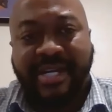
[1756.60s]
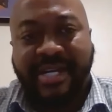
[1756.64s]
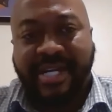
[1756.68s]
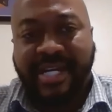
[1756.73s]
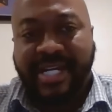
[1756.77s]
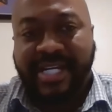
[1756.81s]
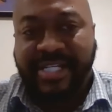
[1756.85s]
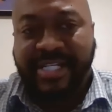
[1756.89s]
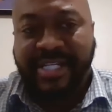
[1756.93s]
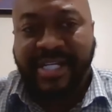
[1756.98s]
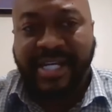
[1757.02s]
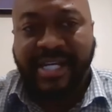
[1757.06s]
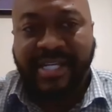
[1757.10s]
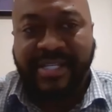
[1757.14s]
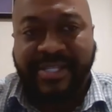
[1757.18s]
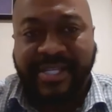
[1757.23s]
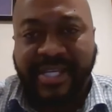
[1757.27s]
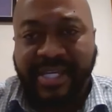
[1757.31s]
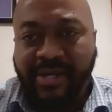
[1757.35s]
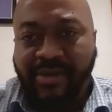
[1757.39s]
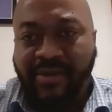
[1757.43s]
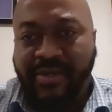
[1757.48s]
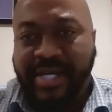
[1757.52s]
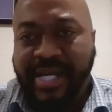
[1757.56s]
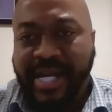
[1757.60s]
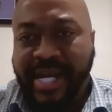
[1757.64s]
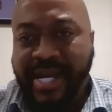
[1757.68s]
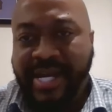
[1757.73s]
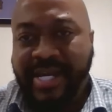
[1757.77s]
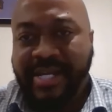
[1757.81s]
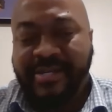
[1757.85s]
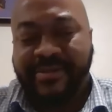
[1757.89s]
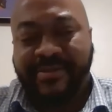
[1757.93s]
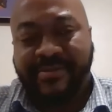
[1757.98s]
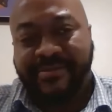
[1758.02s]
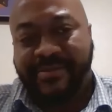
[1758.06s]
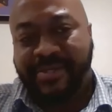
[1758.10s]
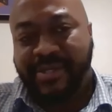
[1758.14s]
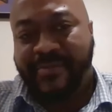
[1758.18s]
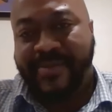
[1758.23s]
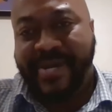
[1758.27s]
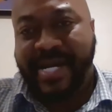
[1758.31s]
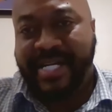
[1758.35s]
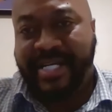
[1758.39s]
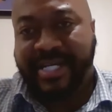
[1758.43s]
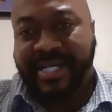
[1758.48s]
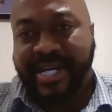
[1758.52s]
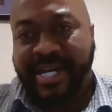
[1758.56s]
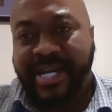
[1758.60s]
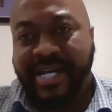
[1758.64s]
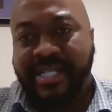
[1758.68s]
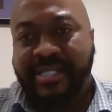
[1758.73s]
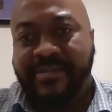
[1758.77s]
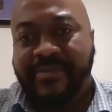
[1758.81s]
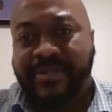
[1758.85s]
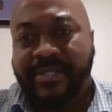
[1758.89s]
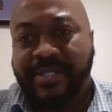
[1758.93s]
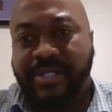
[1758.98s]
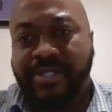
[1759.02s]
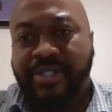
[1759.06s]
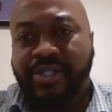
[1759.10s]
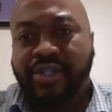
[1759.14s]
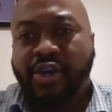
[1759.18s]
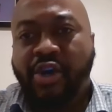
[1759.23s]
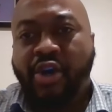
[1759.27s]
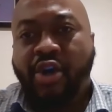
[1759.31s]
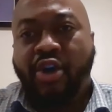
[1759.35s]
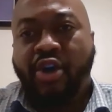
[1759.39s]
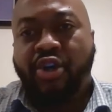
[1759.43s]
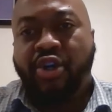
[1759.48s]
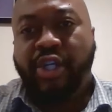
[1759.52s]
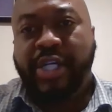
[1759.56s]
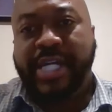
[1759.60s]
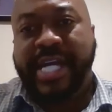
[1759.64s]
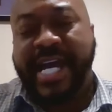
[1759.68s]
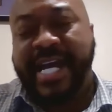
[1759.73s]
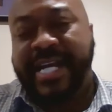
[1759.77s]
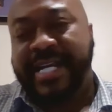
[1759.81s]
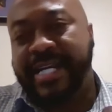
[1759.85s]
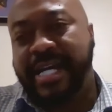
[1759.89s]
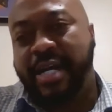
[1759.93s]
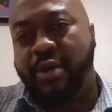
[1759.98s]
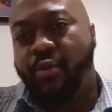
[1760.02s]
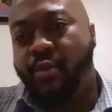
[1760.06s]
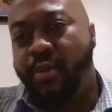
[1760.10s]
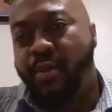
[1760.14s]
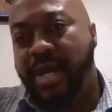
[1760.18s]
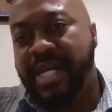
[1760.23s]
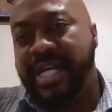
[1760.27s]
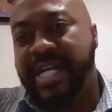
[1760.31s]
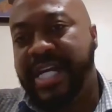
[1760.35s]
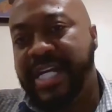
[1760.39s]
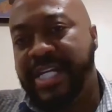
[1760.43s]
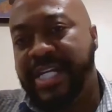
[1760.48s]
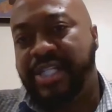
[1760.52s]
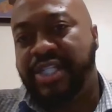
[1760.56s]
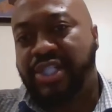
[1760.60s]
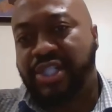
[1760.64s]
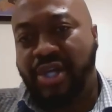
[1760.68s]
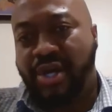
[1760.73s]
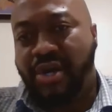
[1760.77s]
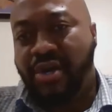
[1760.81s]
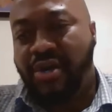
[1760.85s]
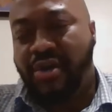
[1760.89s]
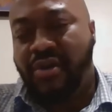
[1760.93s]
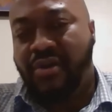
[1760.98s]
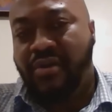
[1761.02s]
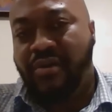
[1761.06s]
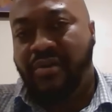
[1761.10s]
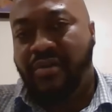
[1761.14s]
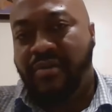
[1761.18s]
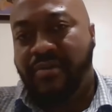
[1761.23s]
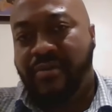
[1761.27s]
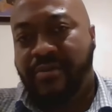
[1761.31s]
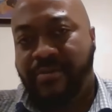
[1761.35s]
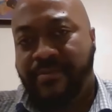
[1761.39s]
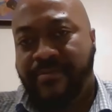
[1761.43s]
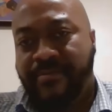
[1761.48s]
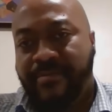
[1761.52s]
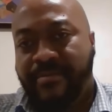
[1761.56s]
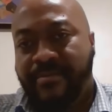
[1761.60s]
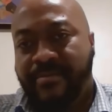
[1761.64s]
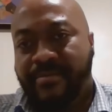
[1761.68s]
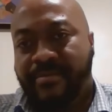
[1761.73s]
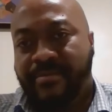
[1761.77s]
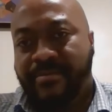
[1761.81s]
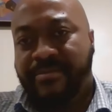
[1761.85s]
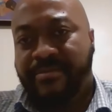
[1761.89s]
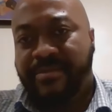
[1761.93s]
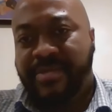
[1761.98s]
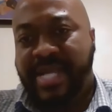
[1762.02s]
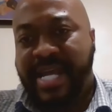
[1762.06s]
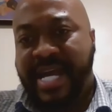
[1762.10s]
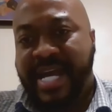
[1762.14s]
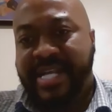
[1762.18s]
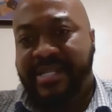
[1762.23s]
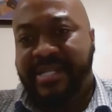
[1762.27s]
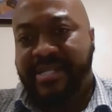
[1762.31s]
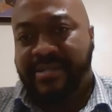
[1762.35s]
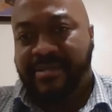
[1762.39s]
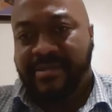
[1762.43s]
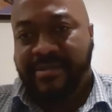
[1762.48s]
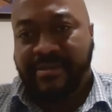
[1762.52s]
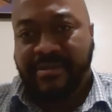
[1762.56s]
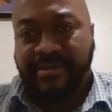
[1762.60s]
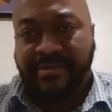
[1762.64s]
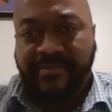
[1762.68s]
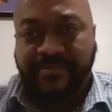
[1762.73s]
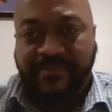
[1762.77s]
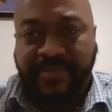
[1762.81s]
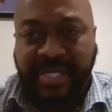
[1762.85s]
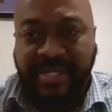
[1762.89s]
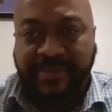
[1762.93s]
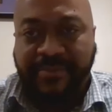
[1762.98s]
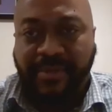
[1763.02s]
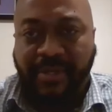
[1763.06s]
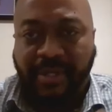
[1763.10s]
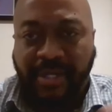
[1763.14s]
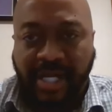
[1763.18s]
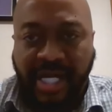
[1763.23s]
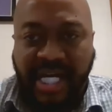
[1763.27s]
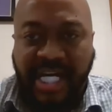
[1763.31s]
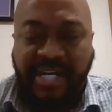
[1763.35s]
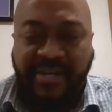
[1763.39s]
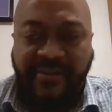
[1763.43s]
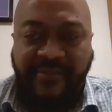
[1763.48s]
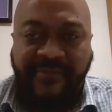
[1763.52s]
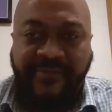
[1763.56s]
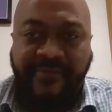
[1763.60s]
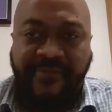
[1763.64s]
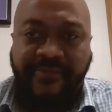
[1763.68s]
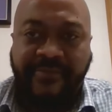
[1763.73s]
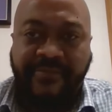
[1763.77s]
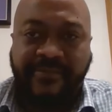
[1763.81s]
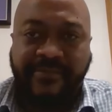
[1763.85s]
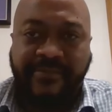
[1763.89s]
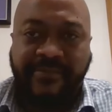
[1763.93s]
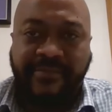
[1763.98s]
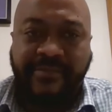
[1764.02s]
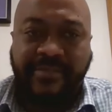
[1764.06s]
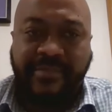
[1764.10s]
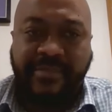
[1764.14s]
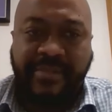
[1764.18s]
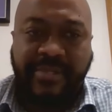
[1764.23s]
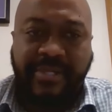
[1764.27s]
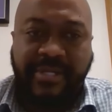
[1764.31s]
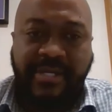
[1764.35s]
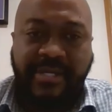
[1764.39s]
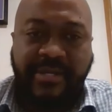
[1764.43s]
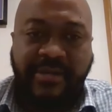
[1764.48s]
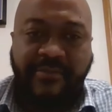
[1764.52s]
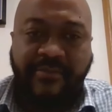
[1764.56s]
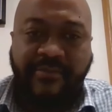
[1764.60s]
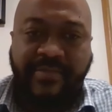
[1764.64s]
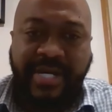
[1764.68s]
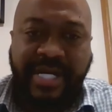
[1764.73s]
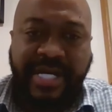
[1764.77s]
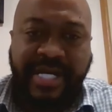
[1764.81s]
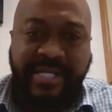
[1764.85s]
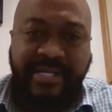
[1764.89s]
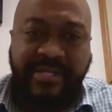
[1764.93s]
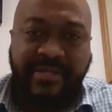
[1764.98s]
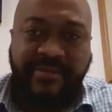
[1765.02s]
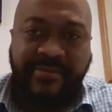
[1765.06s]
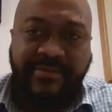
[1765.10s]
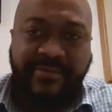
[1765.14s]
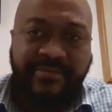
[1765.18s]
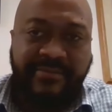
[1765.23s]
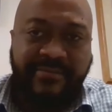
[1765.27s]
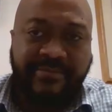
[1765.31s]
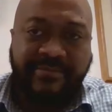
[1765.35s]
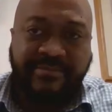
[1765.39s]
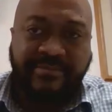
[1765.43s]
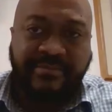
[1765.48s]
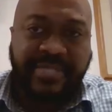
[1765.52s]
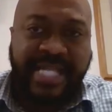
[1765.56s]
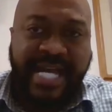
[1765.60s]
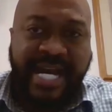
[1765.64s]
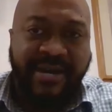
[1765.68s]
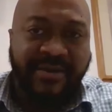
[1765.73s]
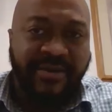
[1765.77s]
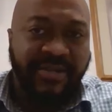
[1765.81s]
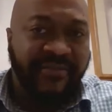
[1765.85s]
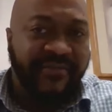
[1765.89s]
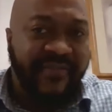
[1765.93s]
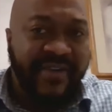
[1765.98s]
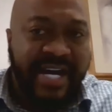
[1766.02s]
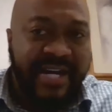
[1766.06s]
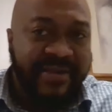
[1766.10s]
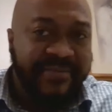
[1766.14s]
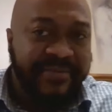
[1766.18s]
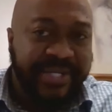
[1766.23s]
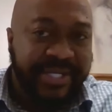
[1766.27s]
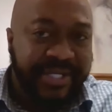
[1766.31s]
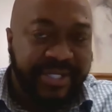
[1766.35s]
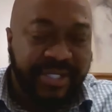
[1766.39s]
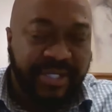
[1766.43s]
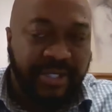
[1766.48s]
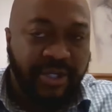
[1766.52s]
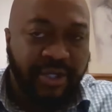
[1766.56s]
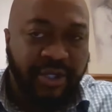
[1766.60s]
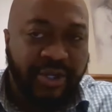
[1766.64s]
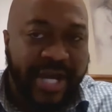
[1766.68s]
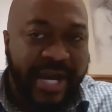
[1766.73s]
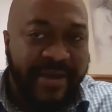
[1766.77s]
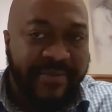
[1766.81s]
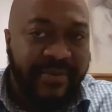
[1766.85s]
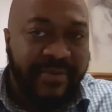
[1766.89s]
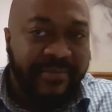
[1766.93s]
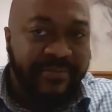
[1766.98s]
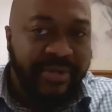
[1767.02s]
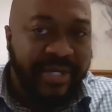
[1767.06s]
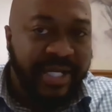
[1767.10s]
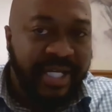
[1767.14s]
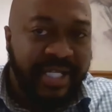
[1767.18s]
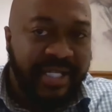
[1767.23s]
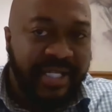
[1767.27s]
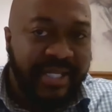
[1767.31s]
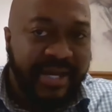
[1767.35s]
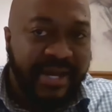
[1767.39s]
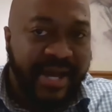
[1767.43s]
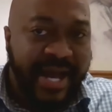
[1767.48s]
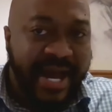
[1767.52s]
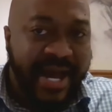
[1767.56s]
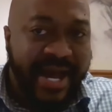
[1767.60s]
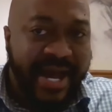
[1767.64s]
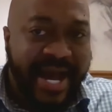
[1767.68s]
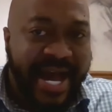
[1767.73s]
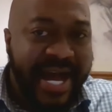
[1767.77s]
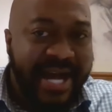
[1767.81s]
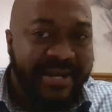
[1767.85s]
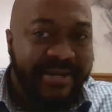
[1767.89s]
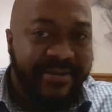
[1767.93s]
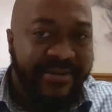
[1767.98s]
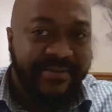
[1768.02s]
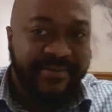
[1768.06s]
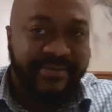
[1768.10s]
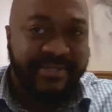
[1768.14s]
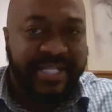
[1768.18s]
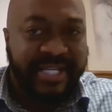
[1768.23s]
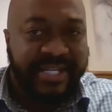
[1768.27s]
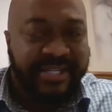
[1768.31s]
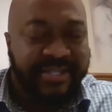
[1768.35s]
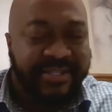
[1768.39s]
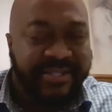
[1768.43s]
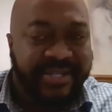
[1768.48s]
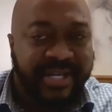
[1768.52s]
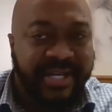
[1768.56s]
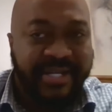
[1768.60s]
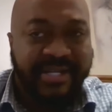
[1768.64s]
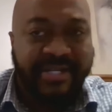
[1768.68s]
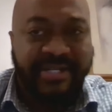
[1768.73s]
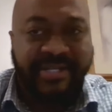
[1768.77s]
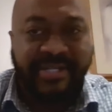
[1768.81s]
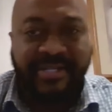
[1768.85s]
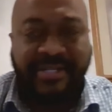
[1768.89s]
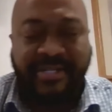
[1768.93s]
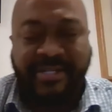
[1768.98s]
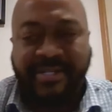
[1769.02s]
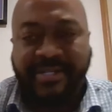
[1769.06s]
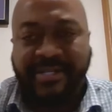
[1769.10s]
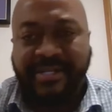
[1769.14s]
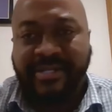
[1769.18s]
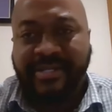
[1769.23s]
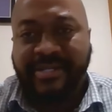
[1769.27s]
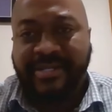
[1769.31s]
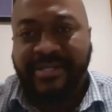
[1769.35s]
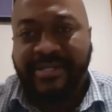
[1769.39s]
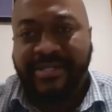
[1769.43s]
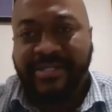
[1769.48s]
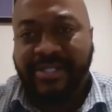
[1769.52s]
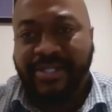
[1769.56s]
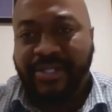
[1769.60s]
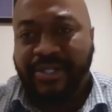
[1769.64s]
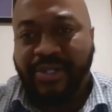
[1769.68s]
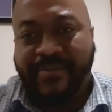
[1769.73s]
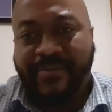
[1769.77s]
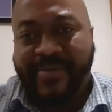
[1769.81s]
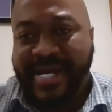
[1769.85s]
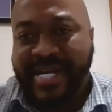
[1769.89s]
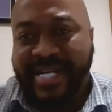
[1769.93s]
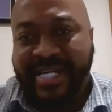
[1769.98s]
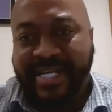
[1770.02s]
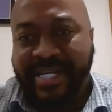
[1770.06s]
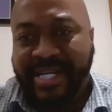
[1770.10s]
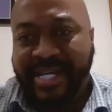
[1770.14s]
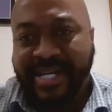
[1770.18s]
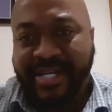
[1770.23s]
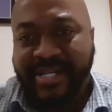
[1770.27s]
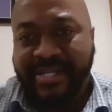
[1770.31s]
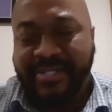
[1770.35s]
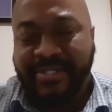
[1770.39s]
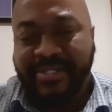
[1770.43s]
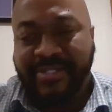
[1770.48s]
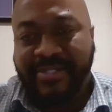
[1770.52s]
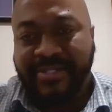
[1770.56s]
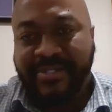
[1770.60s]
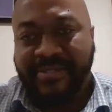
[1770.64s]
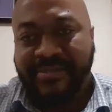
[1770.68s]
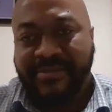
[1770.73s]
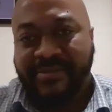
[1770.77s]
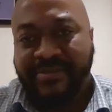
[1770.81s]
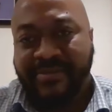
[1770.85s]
Is, is he okay? Nobody cares because you had that one hit song that people love, but that was five years ago. You haven't put anything hot since then. So nobody cares.